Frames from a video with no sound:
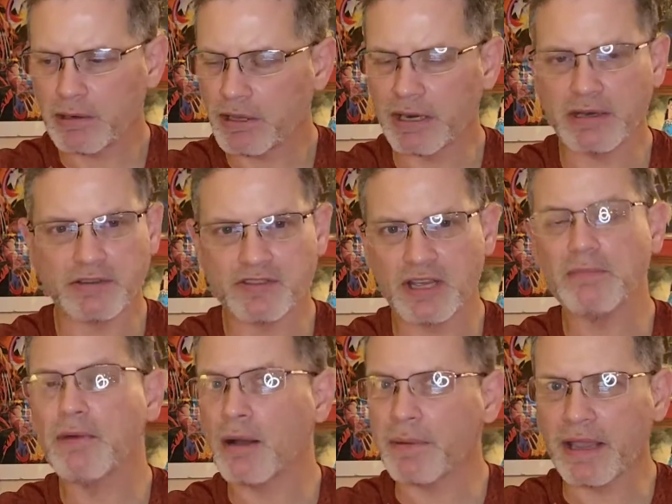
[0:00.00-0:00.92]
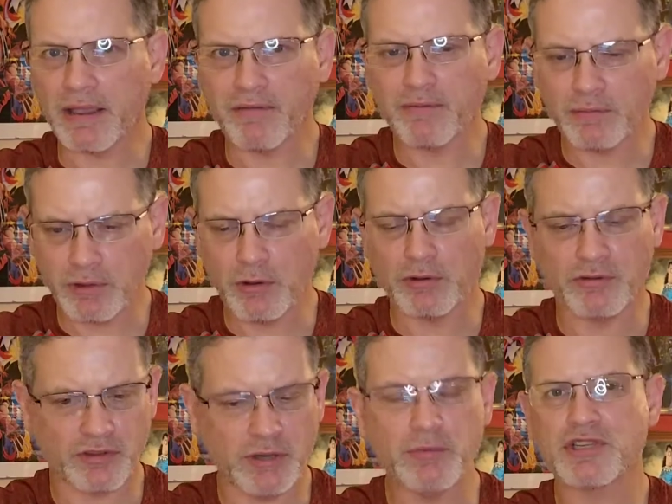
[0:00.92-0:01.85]
and set them up. Have
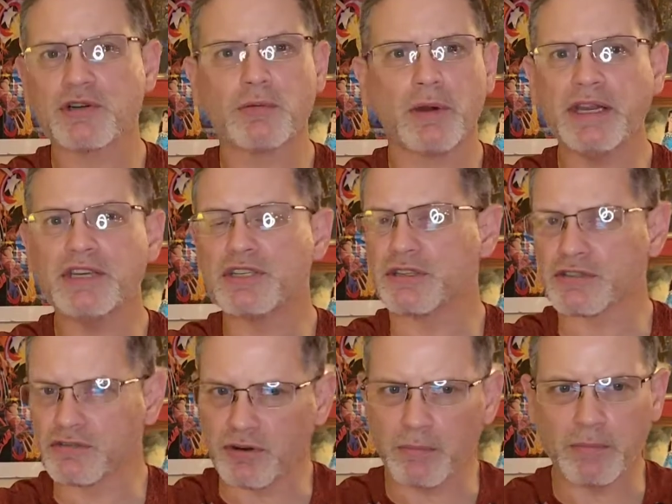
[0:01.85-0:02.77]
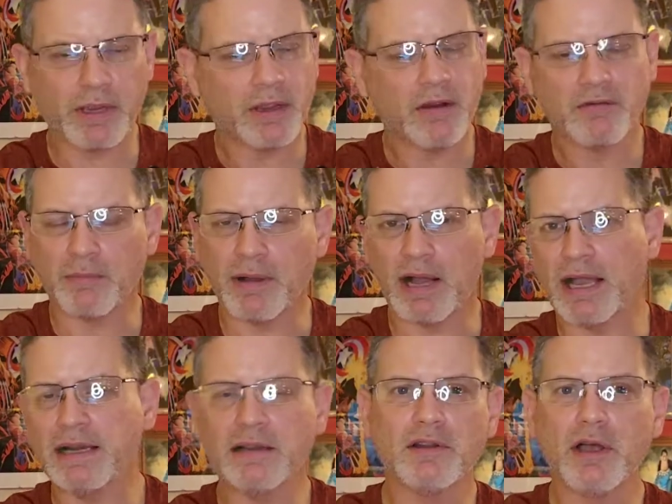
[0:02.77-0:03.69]
see what your range is from from
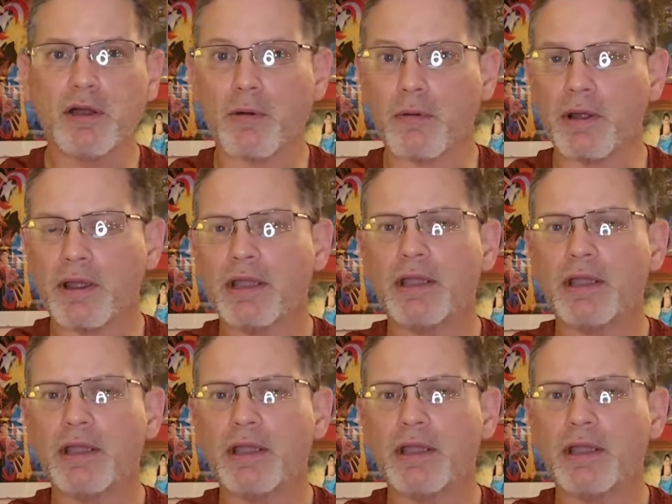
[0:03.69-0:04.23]
high to low.